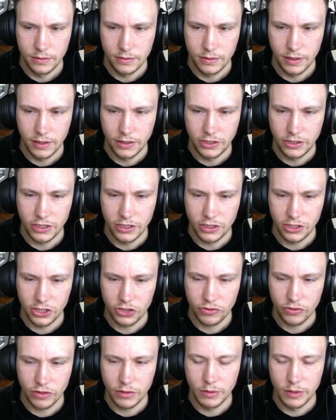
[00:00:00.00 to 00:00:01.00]
Is she a
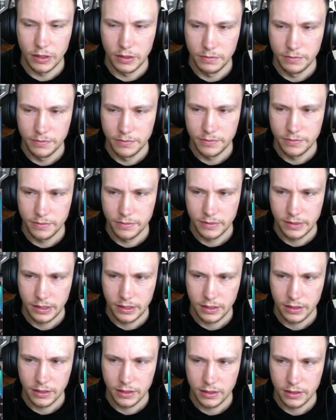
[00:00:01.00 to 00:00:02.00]
streamer? How are you?
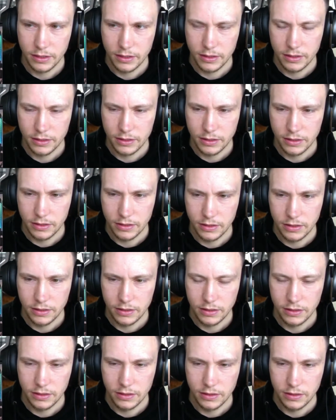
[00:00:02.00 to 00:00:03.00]
I'm good, how are
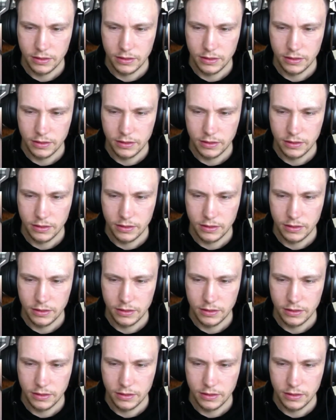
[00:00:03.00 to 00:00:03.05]
you?